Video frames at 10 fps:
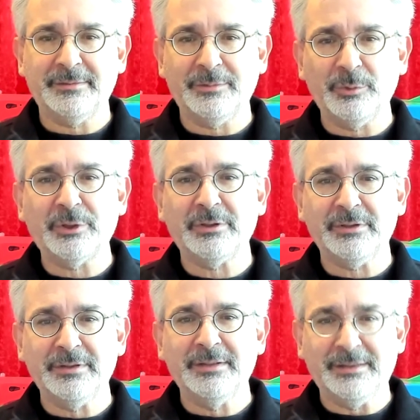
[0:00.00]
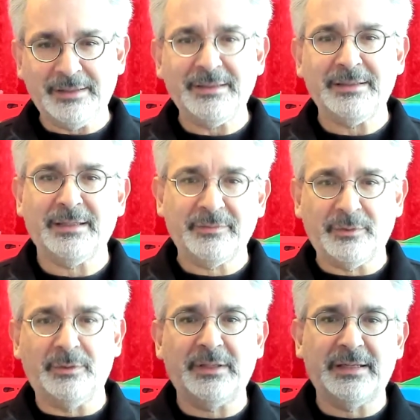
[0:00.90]
world need that for
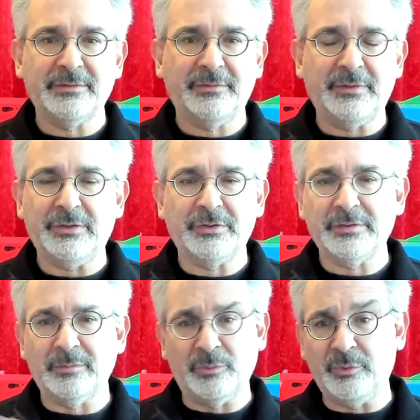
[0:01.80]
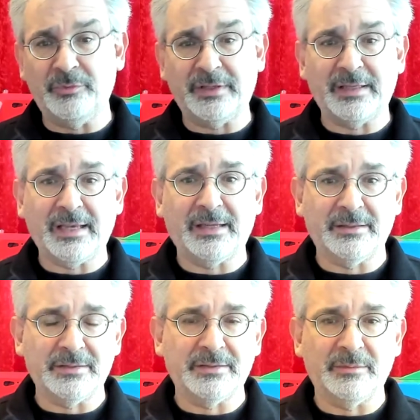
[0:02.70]
all kinds of features and moving
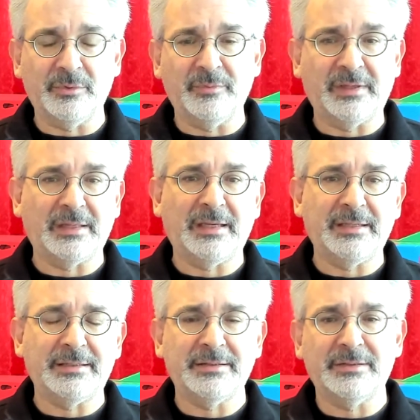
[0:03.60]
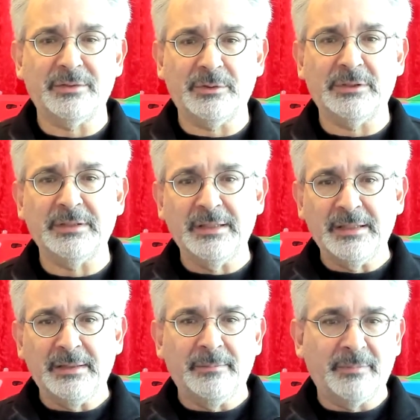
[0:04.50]
cannons and moving lights and so on.
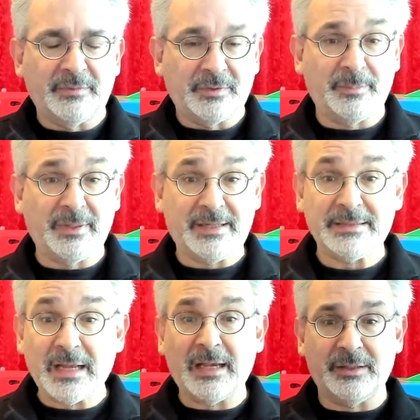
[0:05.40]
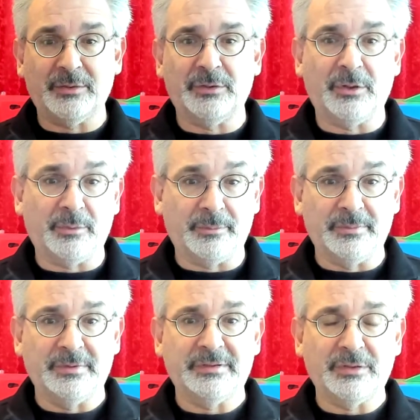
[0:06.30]
But for the planes, I don't know.
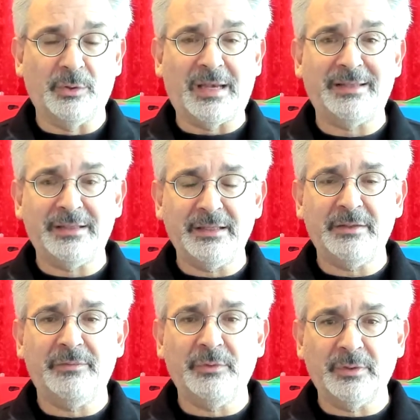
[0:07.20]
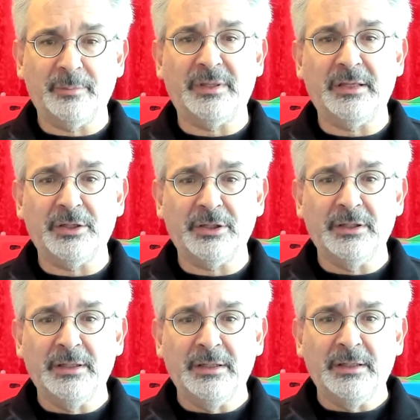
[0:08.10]
So I think if you're a
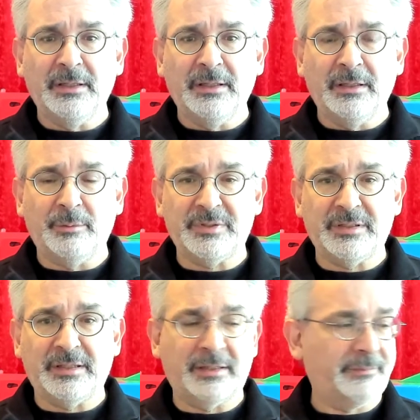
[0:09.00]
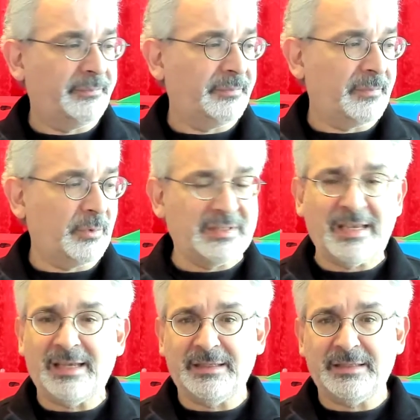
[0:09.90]
beginner with an
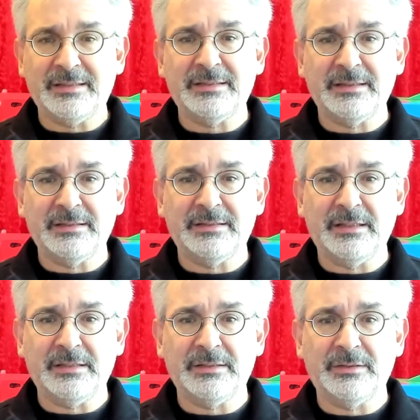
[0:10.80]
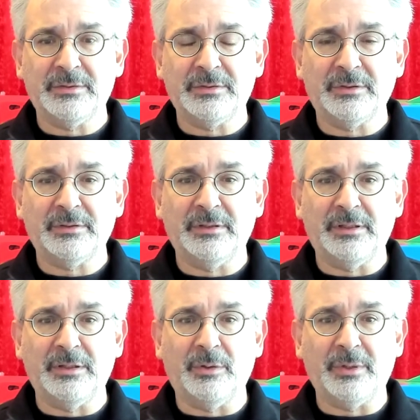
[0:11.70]
NX6, you're
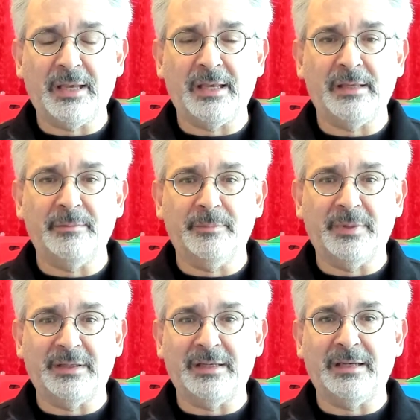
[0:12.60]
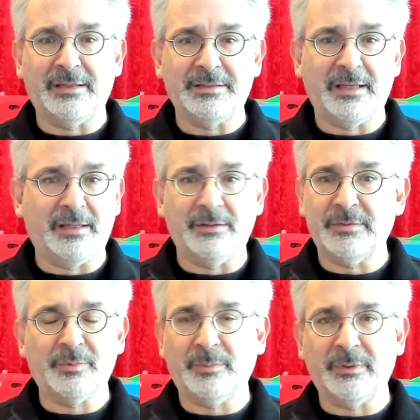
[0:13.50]
certainly okay, but an NX8 is
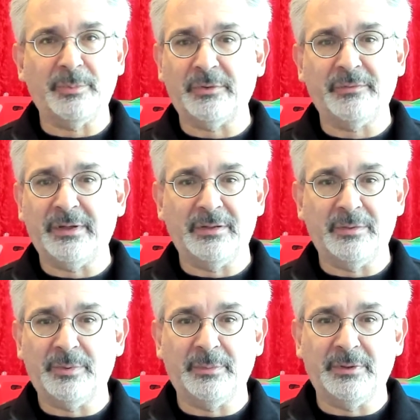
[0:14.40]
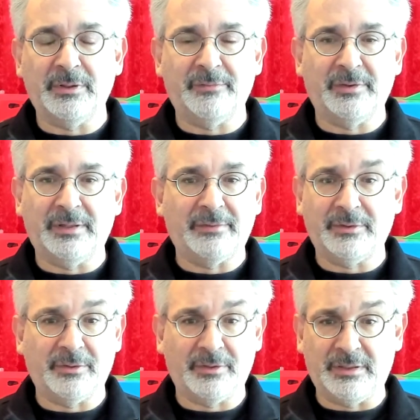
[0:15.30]
probably perfect. You're probably never
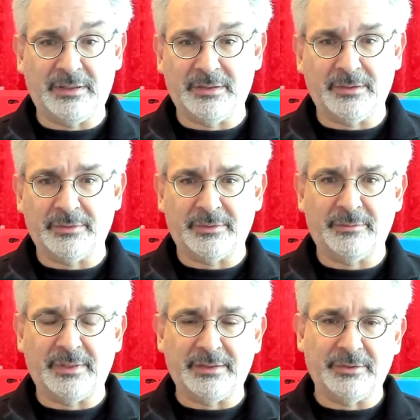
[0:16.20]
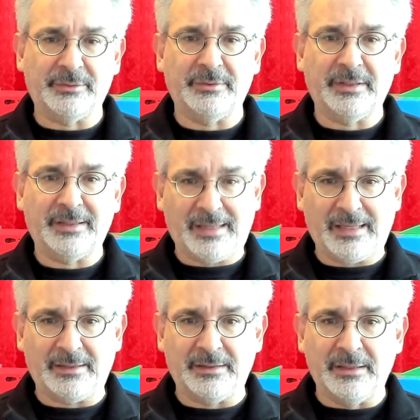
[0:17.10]
going to need another radio
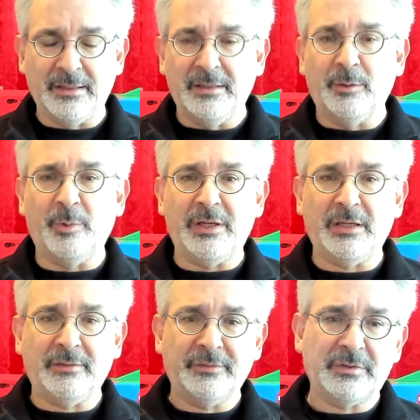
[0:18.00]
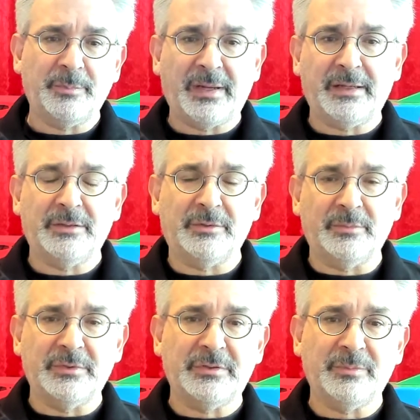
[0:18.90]
again. We love the
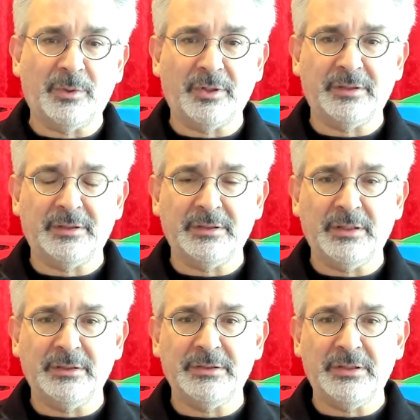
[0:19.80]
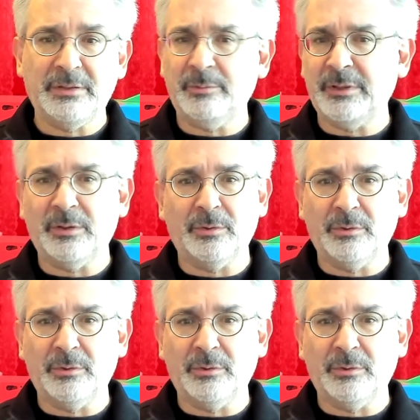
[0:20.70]
Spektrum Smart technology. We